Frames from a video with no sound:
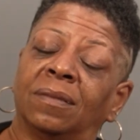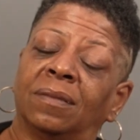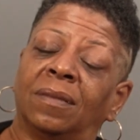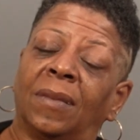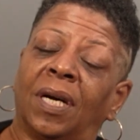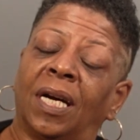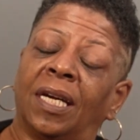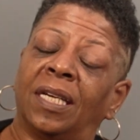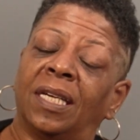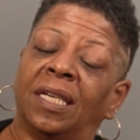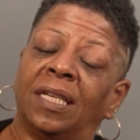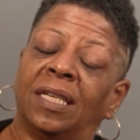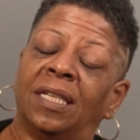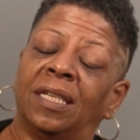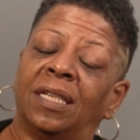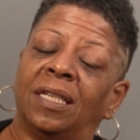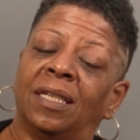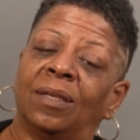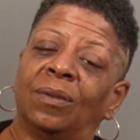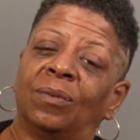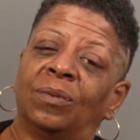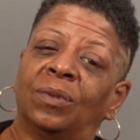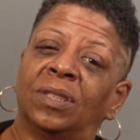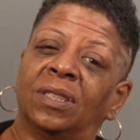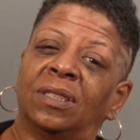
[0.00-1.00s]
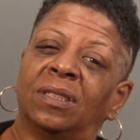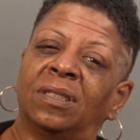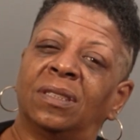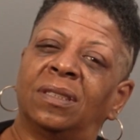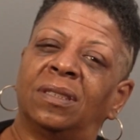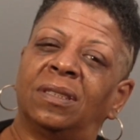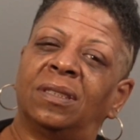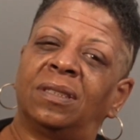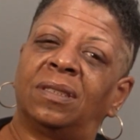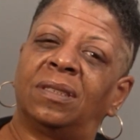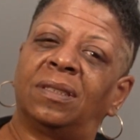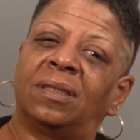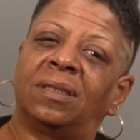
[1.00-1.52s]
my eating
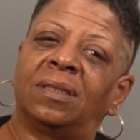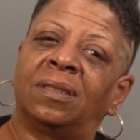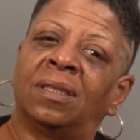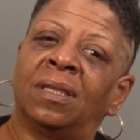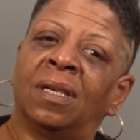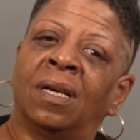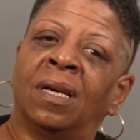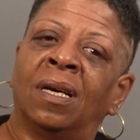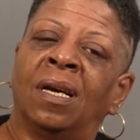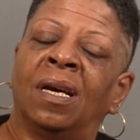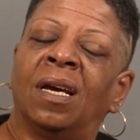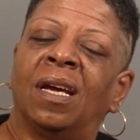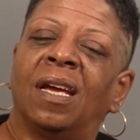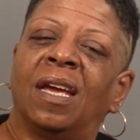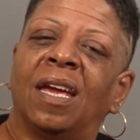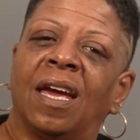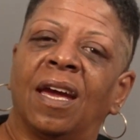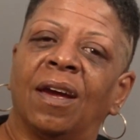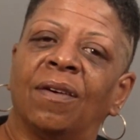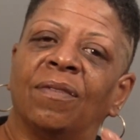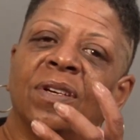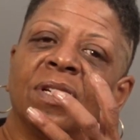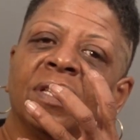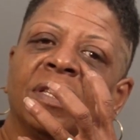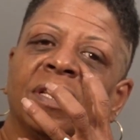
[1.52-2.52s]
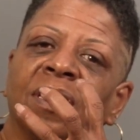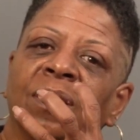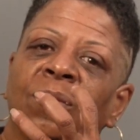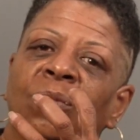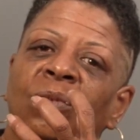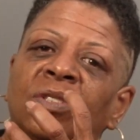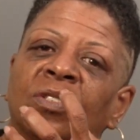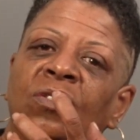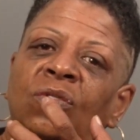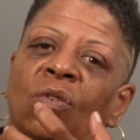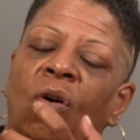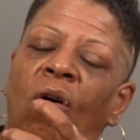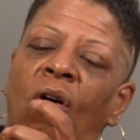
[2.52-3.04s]
was, everything
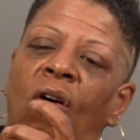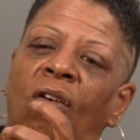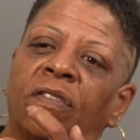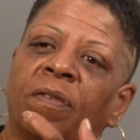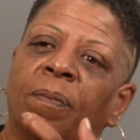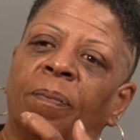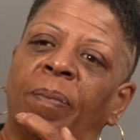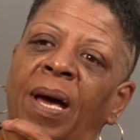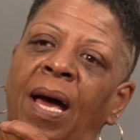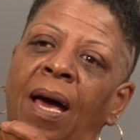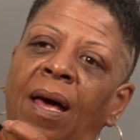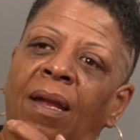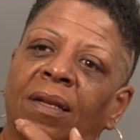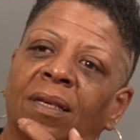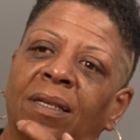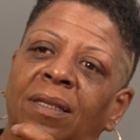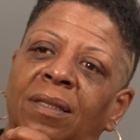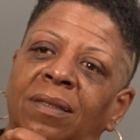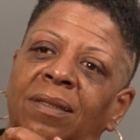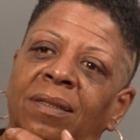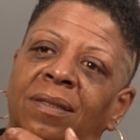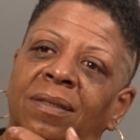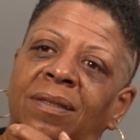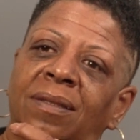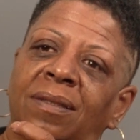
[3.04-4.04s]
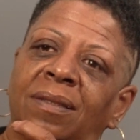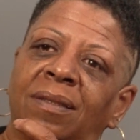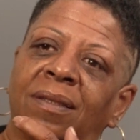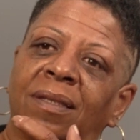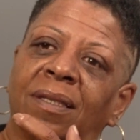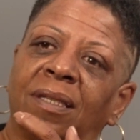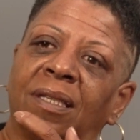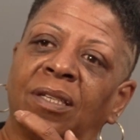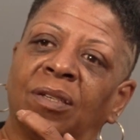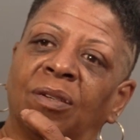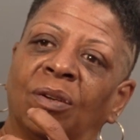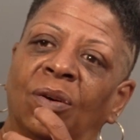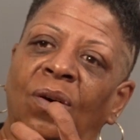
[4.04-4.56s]
was off balance,
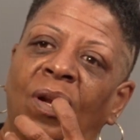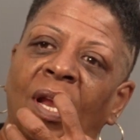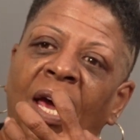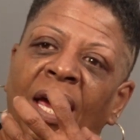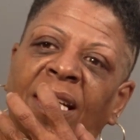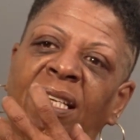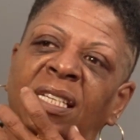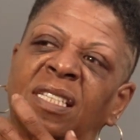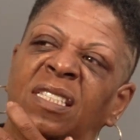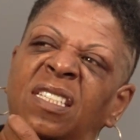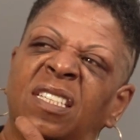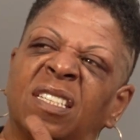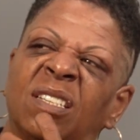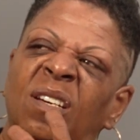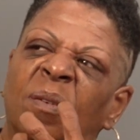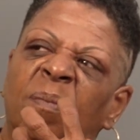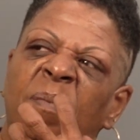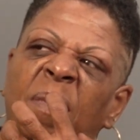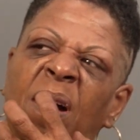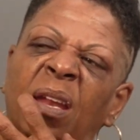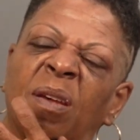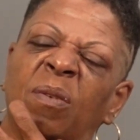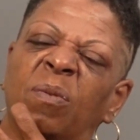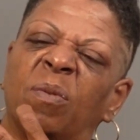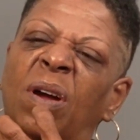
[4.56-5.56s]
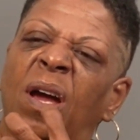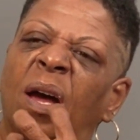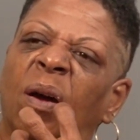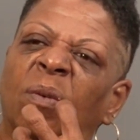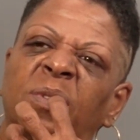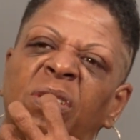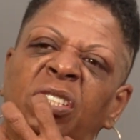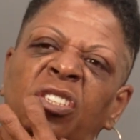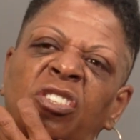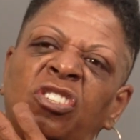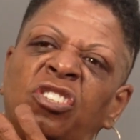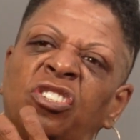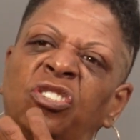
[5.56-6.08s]
you know, and I could tell by the way I
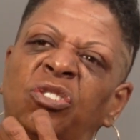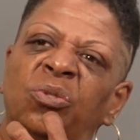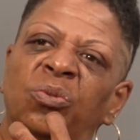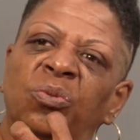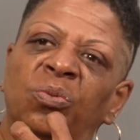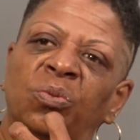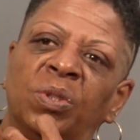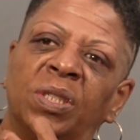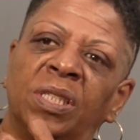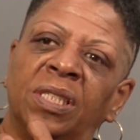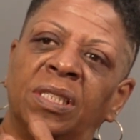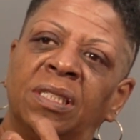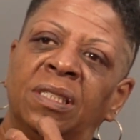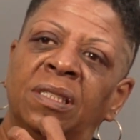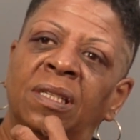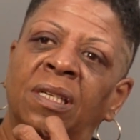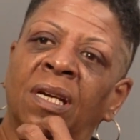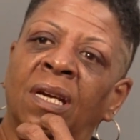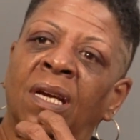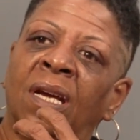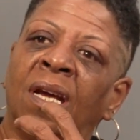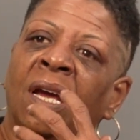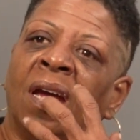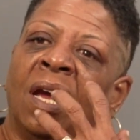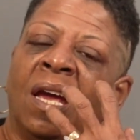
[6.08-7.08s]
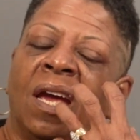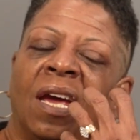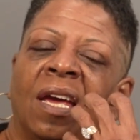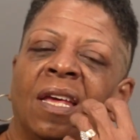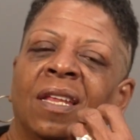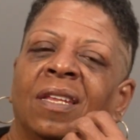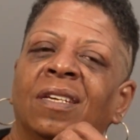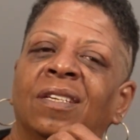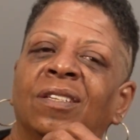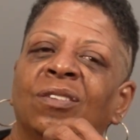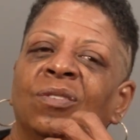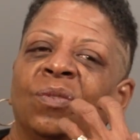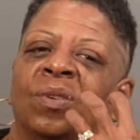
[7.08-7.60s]
was chewing,
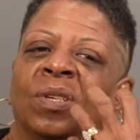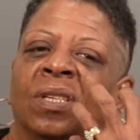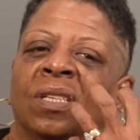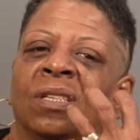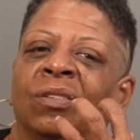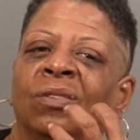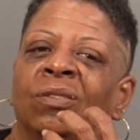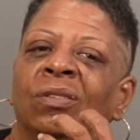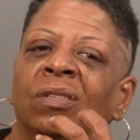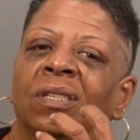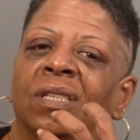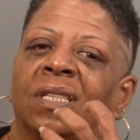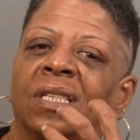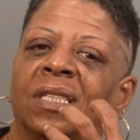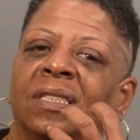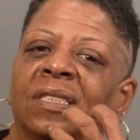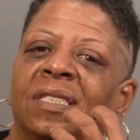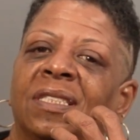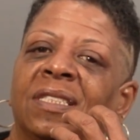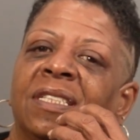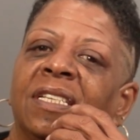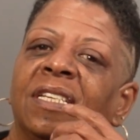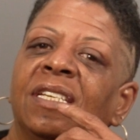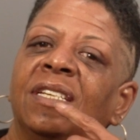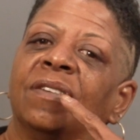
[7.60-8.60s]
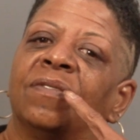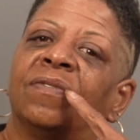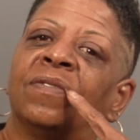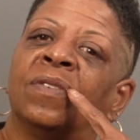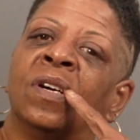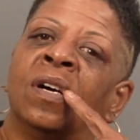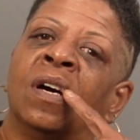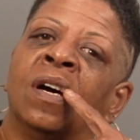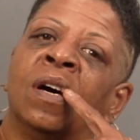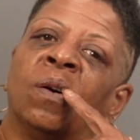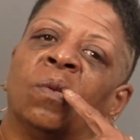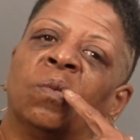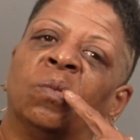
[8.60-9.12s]
and then you can look and see if
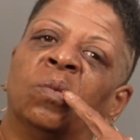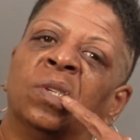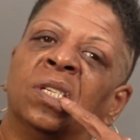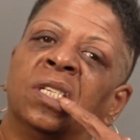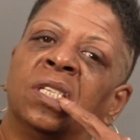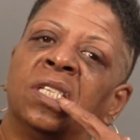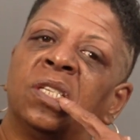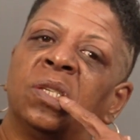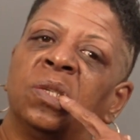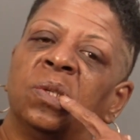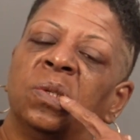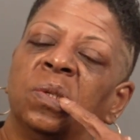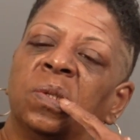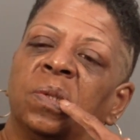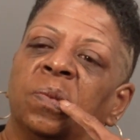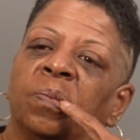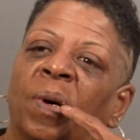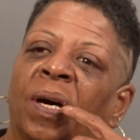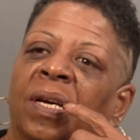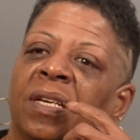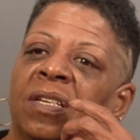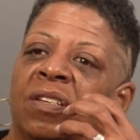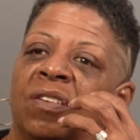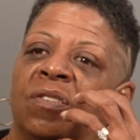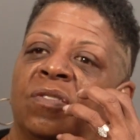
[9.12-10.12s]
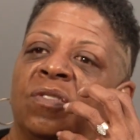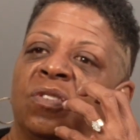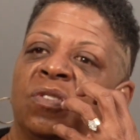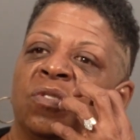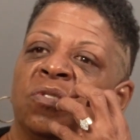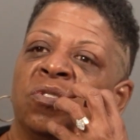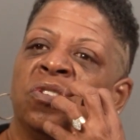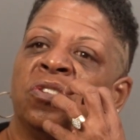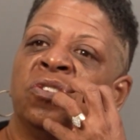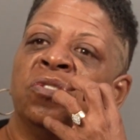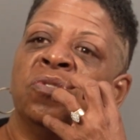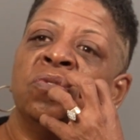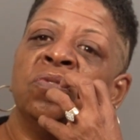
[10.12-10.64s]
one tooth might,
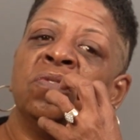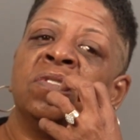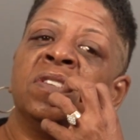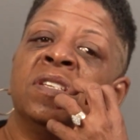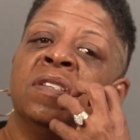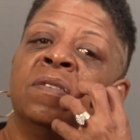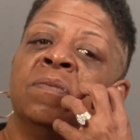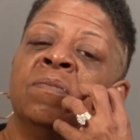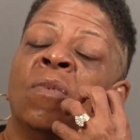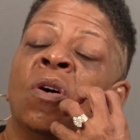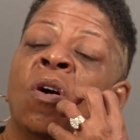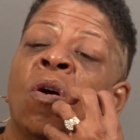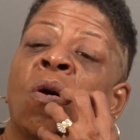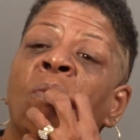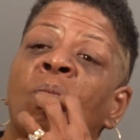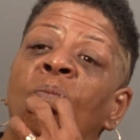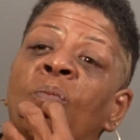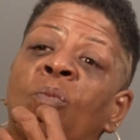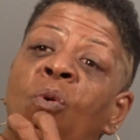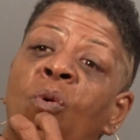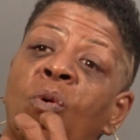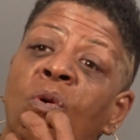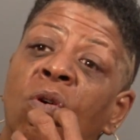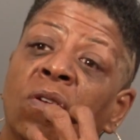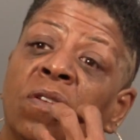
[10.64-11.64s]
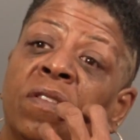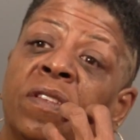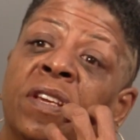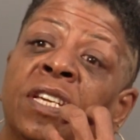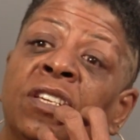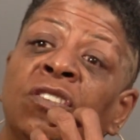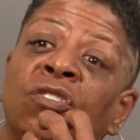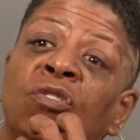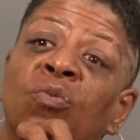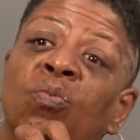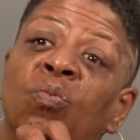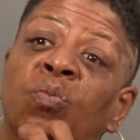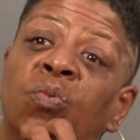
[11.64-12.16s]
you're using more
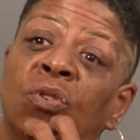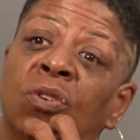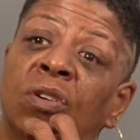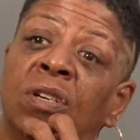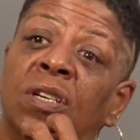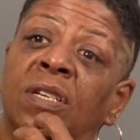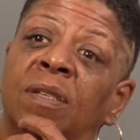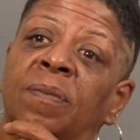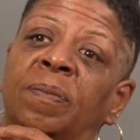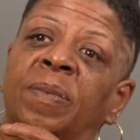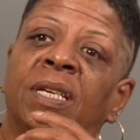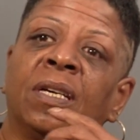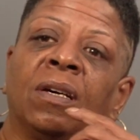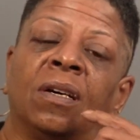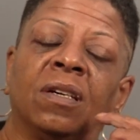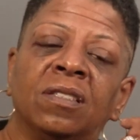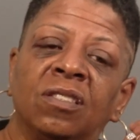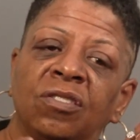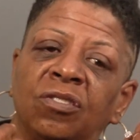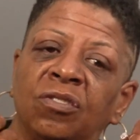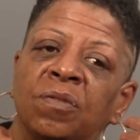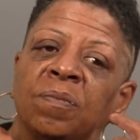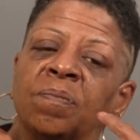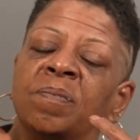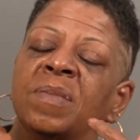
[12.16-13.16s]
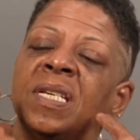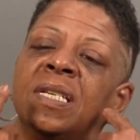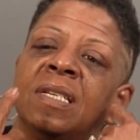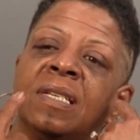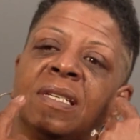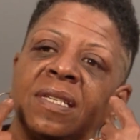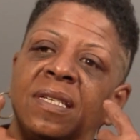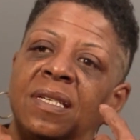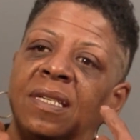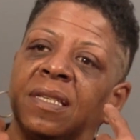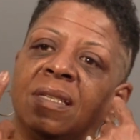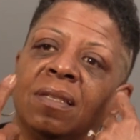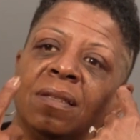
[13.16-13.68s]
than you would because you're
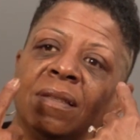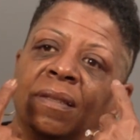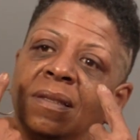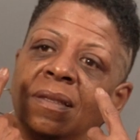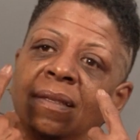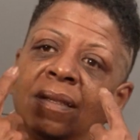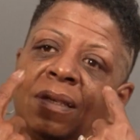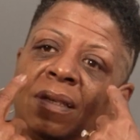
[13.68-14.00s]
missing,